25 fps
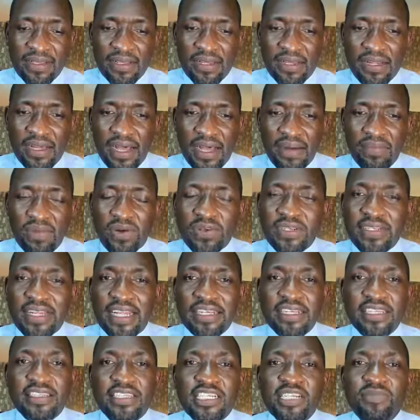about
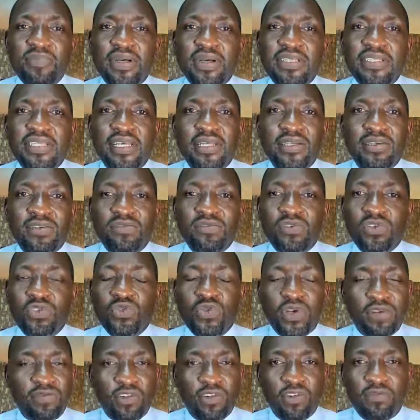93% of those
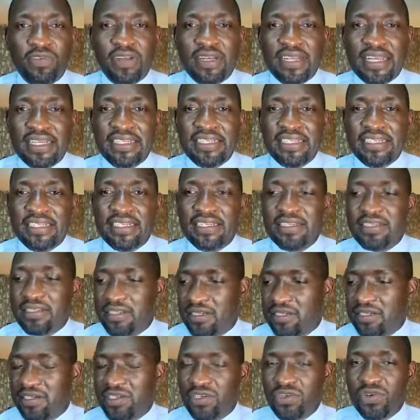who have
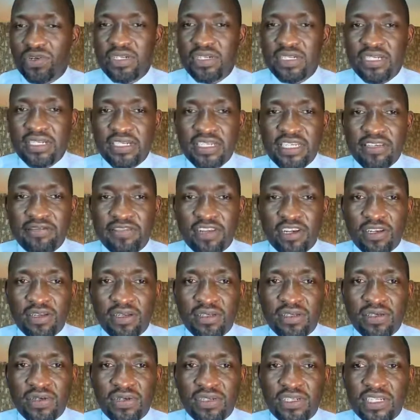COVID-19 don't
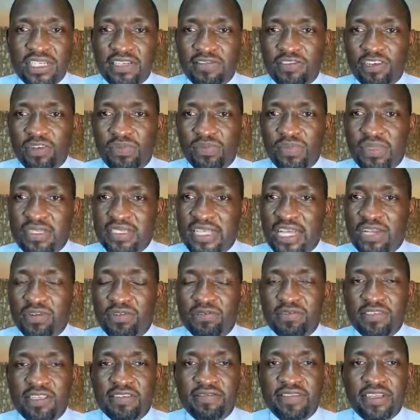develop this kind
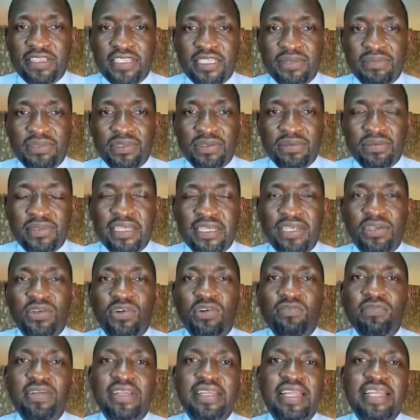of severe symptoms. And
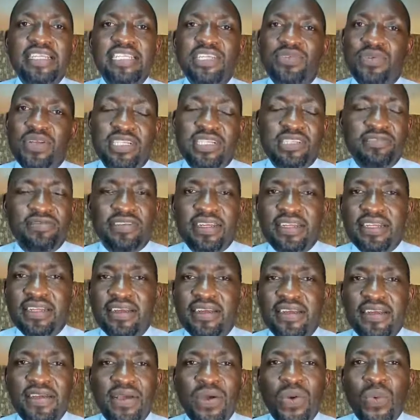COVID-19
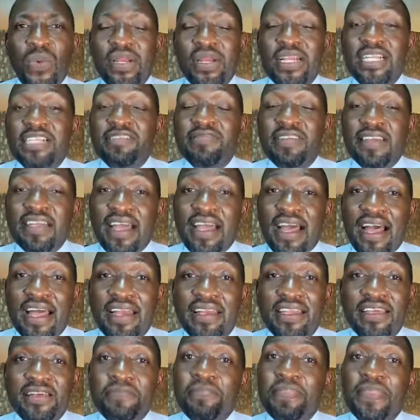when it's very
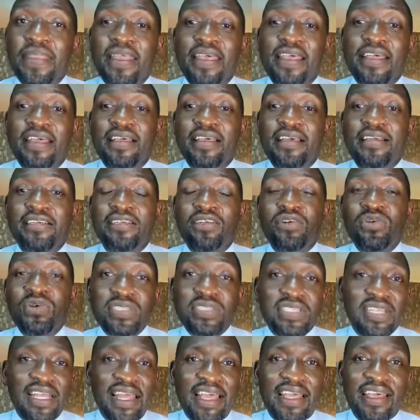early, it
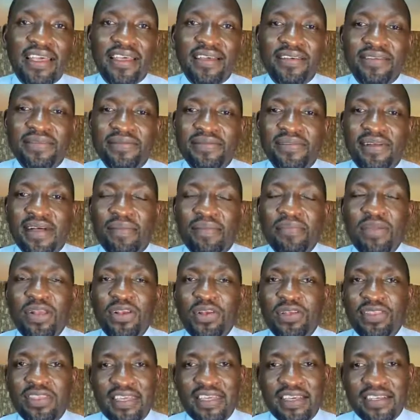looks like a
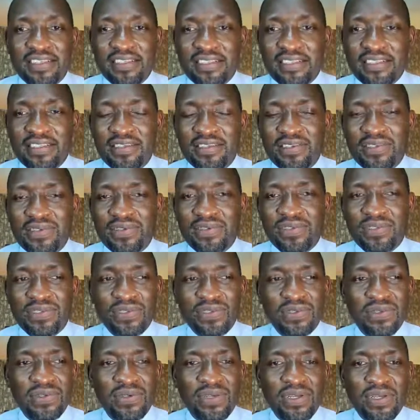million things, you know.
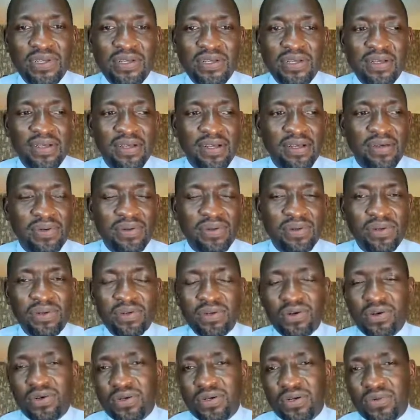So
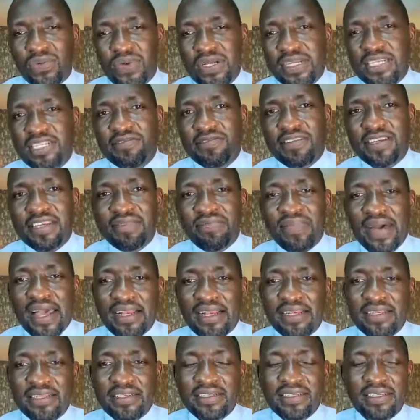or when it's very
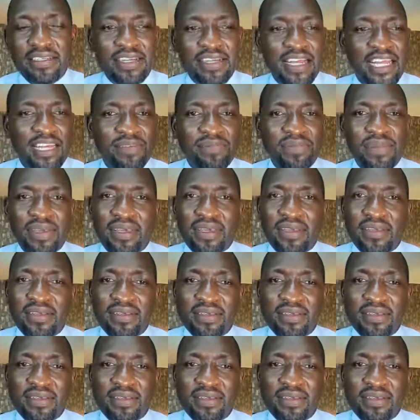mild, it can be